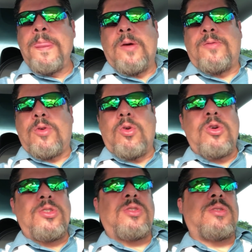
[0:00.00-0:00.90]
Of
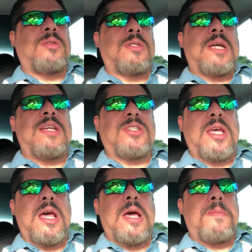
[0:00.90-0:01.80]
course, the
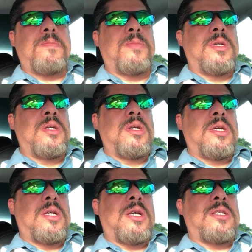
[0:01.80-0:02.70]
Dashcam,
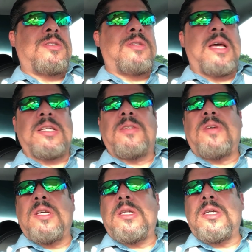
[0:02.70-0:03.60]
it's
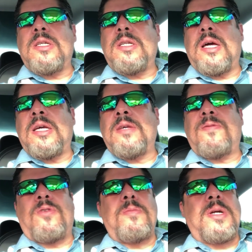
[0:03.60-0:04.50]
activated. I
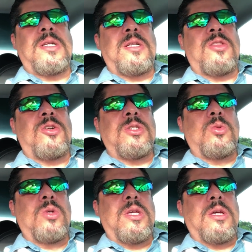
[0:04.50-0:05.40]
formatted a
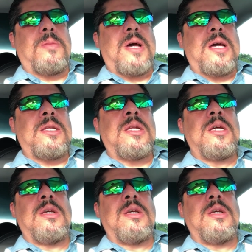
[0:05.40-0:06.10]
32 gigabyte